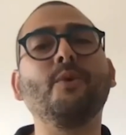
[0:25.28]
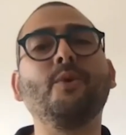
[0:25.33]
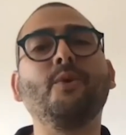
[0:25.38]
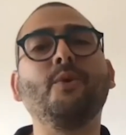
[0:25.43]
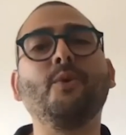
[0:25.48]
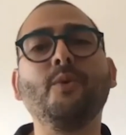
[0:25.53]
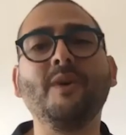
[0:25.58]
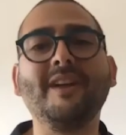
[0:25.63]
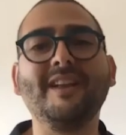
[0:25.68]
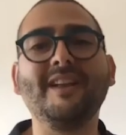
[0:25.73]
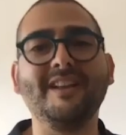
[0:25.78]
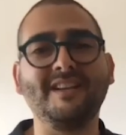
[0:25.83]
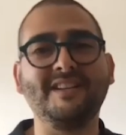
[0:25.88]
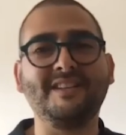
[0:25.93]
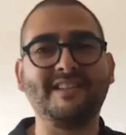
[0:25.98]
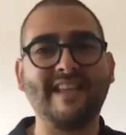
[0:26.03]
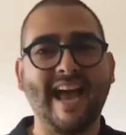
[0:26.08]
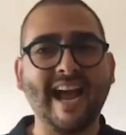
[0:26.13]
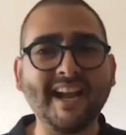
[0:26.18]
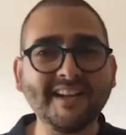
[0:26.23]
through
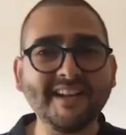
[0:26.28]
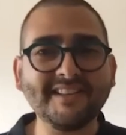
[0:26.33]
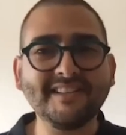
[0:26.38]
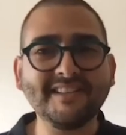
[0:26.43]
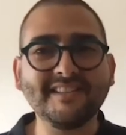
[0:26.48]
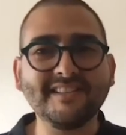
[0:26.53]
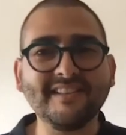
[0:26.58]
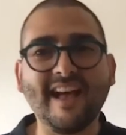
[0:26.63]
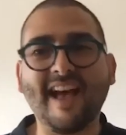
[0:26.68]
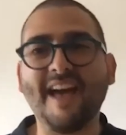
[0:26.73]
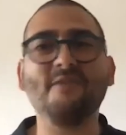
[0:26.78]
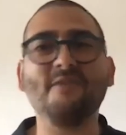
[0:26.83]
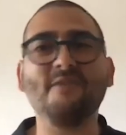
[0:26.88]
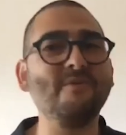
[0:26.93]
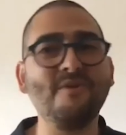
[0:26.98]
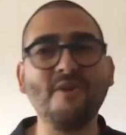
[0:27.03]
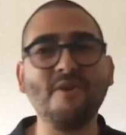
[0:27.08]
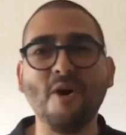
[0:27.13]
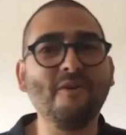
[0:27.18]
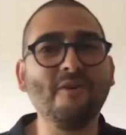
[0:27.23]
I don't
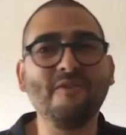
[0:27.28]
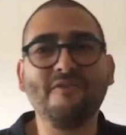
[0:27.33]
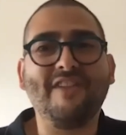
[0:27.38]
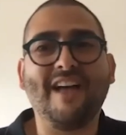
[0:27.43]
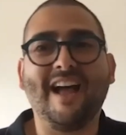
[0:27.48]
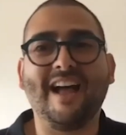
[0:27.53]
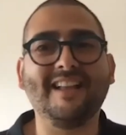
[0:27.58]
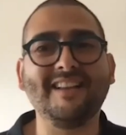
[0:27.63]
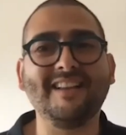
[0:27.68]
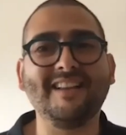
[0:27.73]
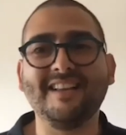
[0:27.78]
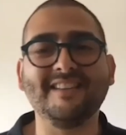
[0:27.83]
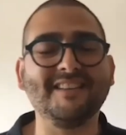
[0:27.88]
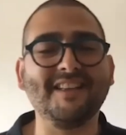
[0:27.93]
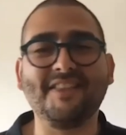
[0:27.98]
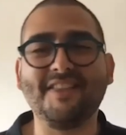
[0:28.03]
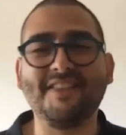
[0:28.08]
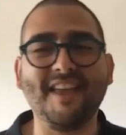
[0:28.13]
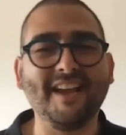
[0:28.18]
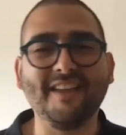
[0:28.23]
know yeah. if that is a
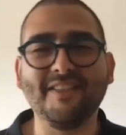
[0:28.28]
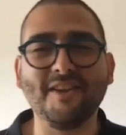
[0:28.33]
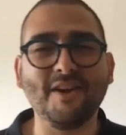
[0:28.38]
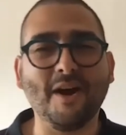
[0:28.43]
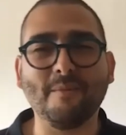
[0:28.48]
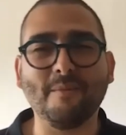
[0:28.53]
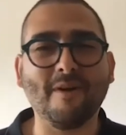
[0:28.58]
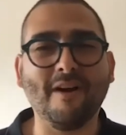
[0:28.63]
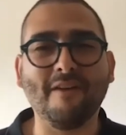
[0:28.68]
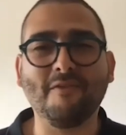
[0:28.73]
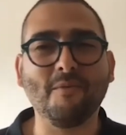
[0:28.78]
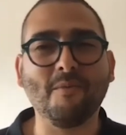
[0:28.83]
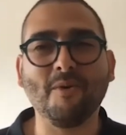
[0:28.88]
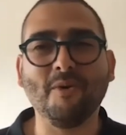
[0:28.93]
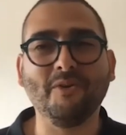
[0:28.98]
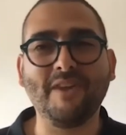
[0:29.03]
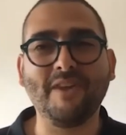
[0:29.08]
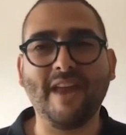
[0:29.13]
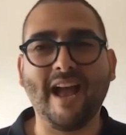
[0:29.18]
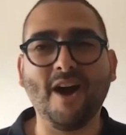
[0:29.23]
thing in the nonprofit
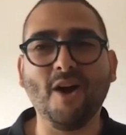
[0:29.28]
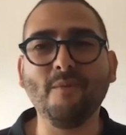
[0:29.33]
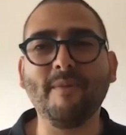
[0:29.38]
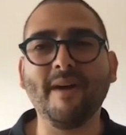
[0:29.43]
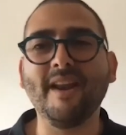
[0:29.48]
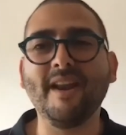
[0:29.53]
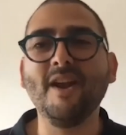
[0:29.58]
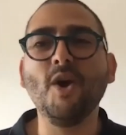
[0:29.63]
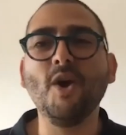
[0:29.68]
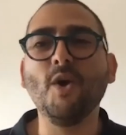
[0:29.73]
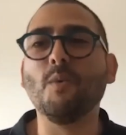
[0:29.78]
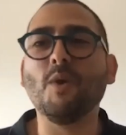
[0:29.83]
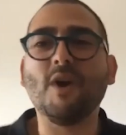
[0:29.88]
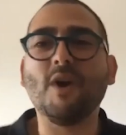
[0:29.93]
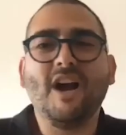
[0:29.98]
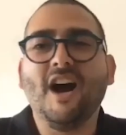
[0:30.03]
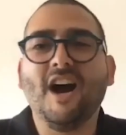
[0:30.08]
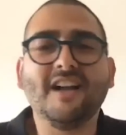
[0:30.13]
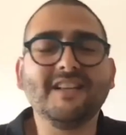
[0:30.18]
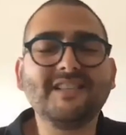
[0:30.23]
world now, but we're
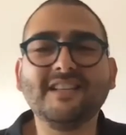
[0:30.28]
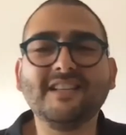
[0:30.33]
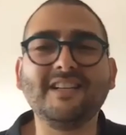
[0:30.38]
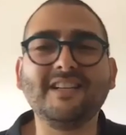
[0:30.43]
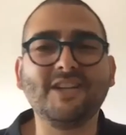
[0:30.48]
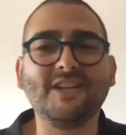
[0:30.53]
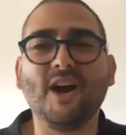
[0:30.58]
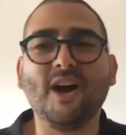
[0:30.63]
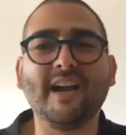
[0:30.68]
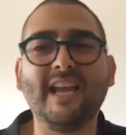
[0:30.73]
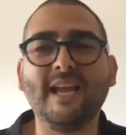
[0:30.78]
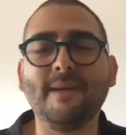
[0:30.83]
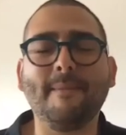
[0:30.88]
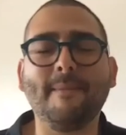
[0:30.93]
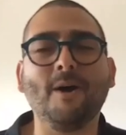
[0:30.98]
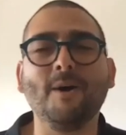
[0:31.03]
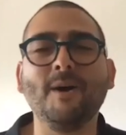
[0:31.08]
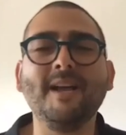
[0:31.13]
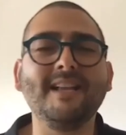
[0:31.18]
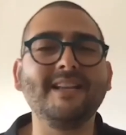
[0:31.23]
constantly talking
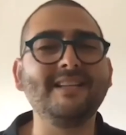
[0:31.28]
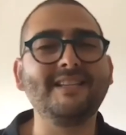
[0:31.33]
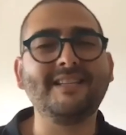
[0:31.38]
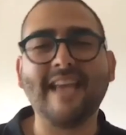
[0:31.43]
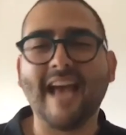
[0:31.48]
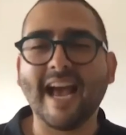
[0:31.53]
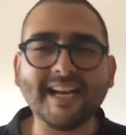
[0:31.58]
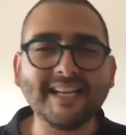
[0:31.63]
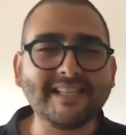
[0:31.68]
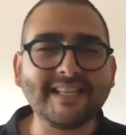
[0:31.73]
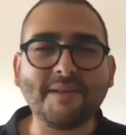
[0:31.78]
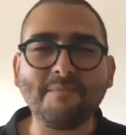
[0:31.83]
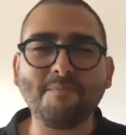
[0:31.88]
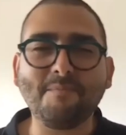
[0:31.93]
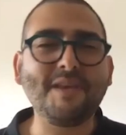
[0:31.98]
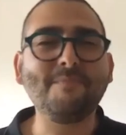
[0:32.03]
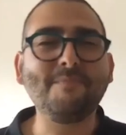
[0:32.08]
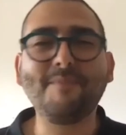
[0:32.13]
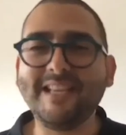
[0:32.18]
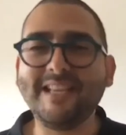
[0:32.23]
about decks and
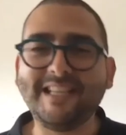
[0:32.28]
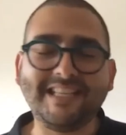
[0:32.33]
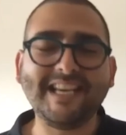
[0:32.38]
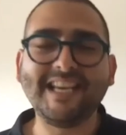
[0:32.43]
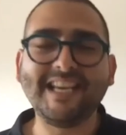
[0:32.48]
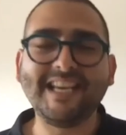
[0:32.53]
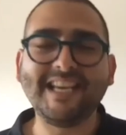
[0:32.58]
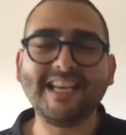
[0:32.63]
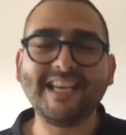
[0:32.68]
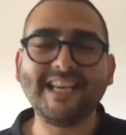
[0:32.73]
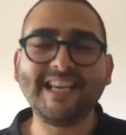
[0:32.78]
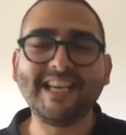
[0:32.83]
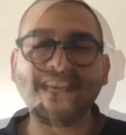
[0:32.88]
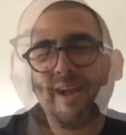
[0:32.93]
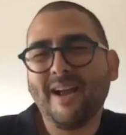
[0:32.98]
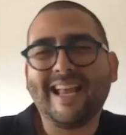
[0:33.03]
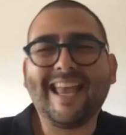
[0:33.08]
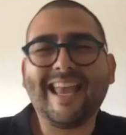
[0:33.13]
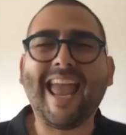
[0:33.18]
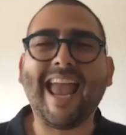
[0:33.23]
PPTs.
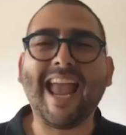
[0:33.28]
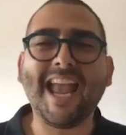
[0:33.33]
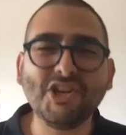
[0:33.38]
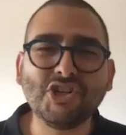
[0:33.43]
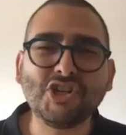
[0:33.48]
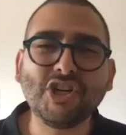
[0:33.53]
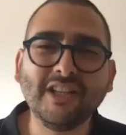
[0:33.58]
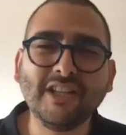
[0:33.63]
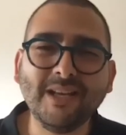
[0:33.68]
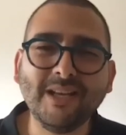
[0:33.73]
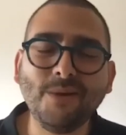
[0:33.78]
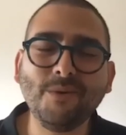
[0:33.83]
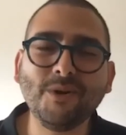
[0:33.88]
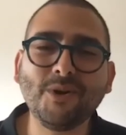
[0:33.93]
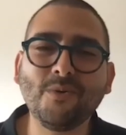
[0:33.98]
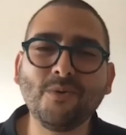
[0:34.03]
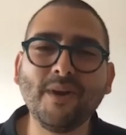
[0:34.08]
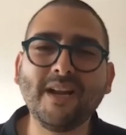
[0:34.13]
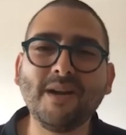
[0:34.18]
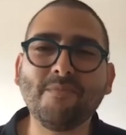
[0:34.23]
Remember, I
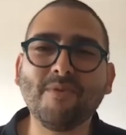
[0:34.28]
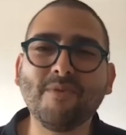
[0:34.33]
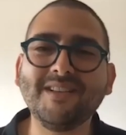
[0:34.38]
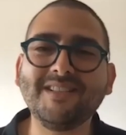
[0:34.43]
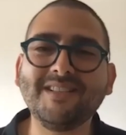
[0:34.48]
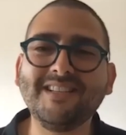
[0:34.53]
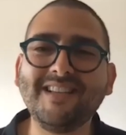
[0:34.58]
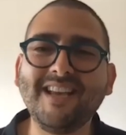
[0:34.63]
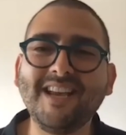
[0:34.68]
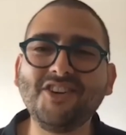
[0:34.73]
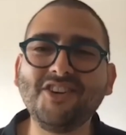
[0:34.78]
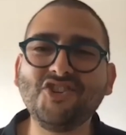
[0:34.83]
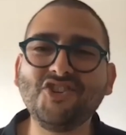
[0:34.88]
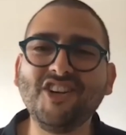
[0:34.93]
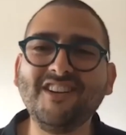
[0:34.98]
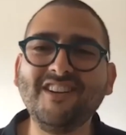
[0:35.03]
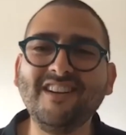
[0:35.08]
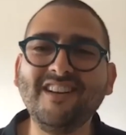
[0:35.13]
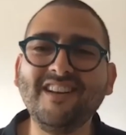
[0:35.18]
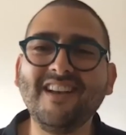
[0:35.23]
occasionally would create a
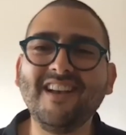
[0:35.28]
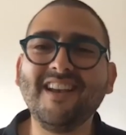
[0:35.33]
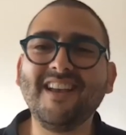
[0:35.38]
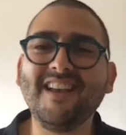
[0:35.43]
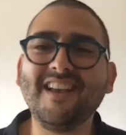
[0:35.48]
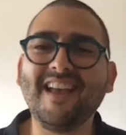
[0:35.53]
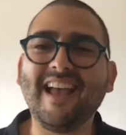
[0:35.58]
presentation